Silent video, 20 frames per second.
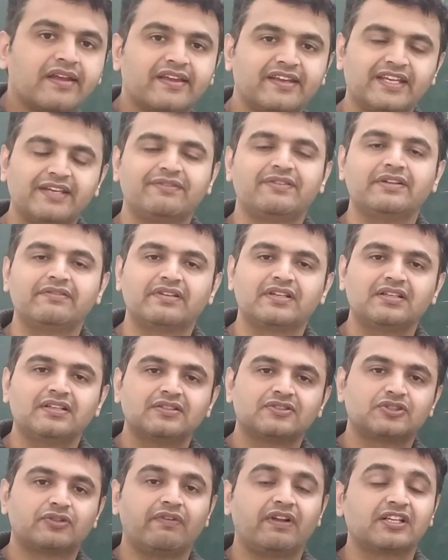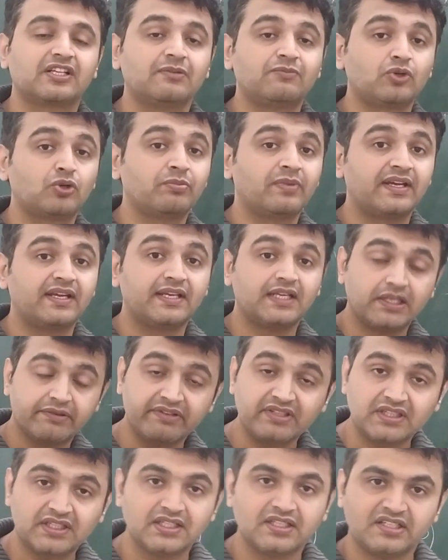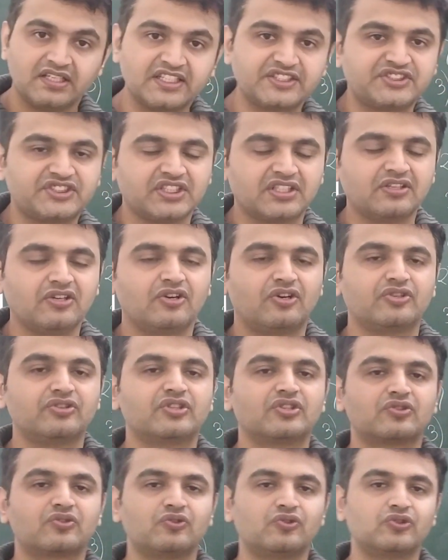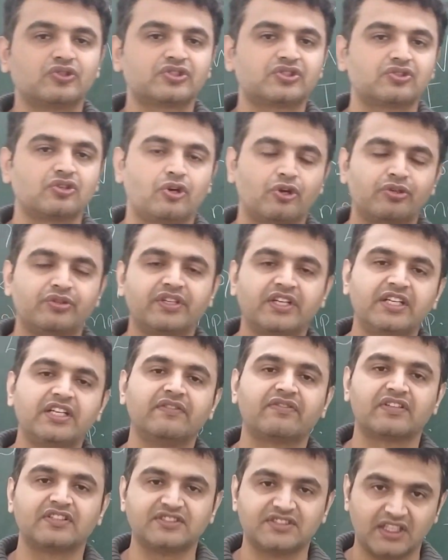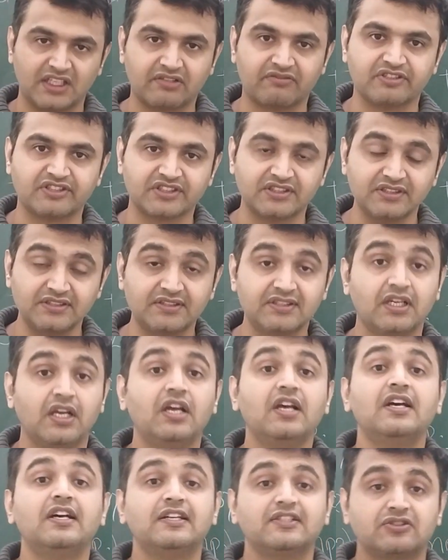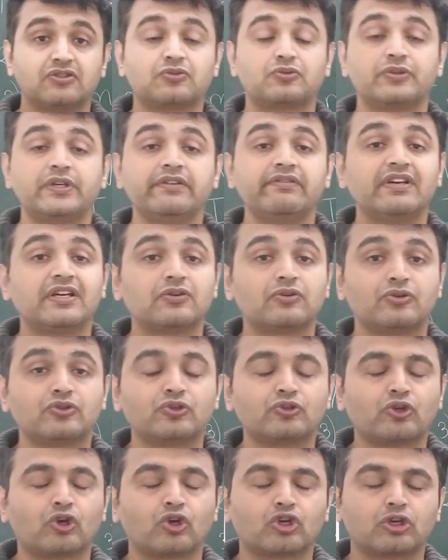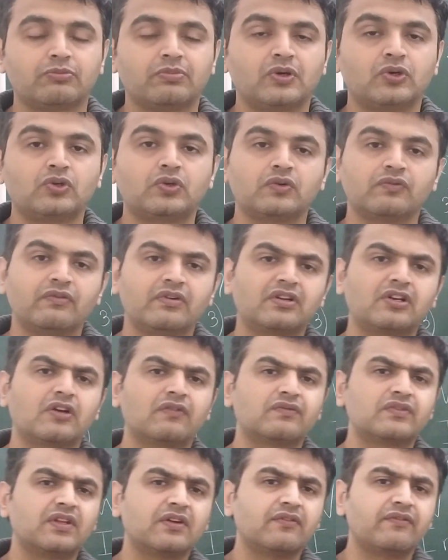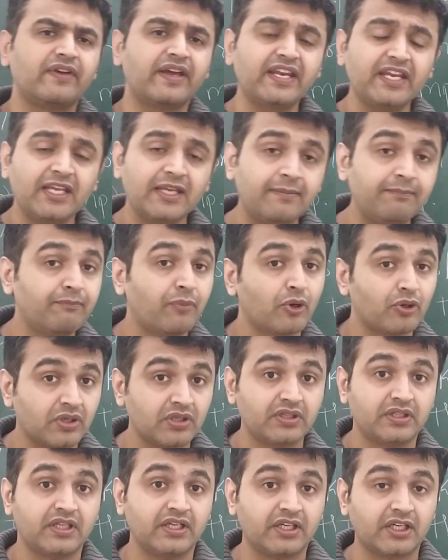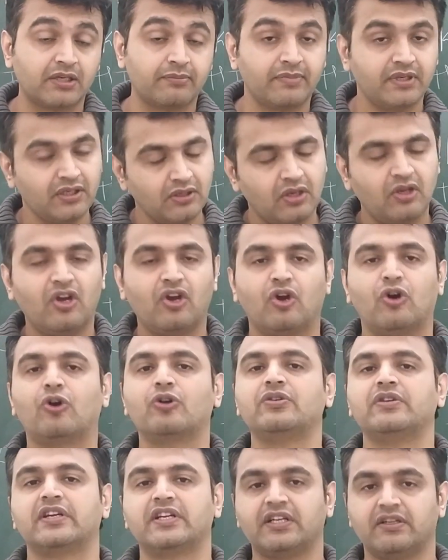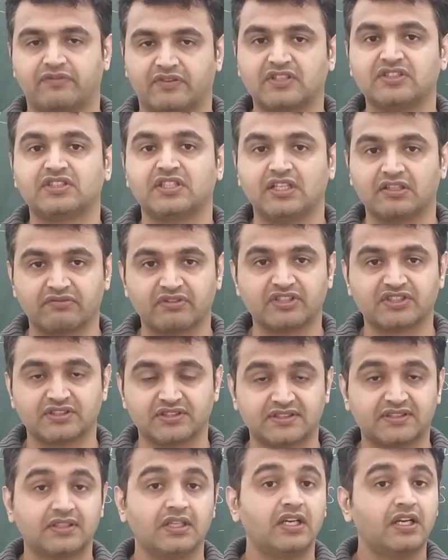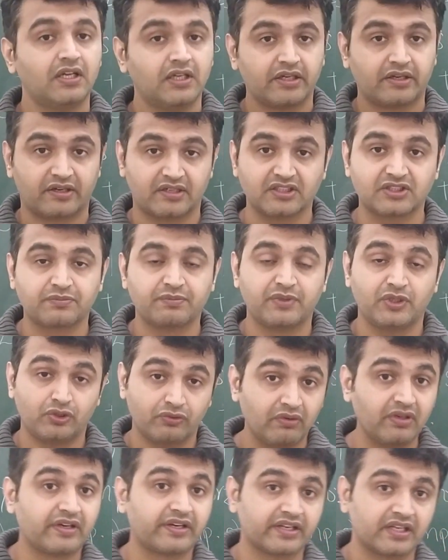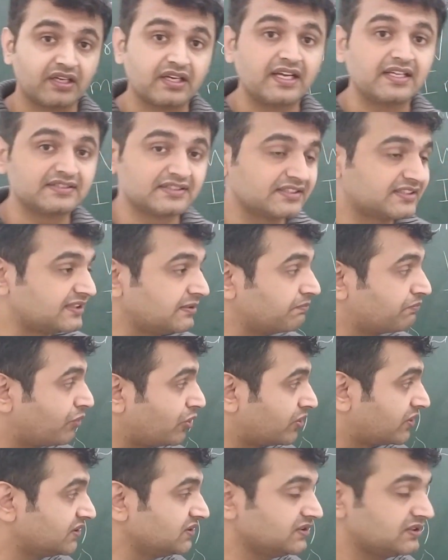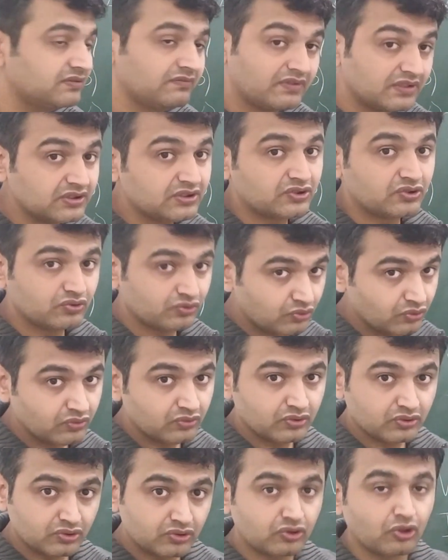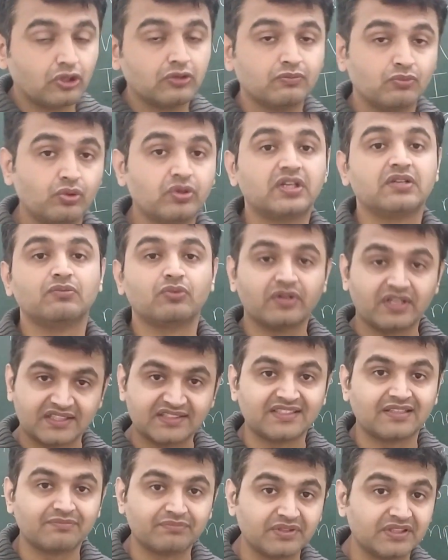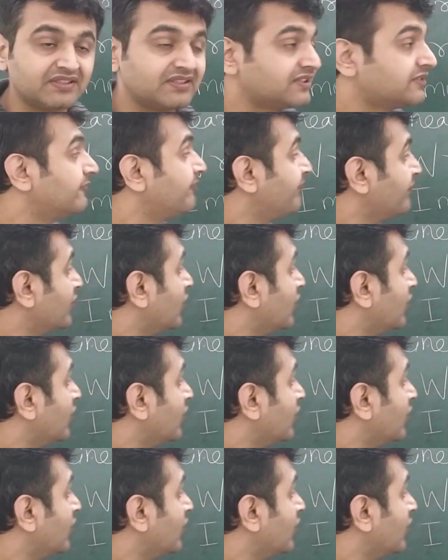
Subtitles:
Hey everyone, so welcome to my 11th lecture on the course Ordinary Differential Equations. So today we are going to talk about one of the very important theorem in Ordinary Differential Equations. Trust me, you will realize its importance once you solve more and more examples.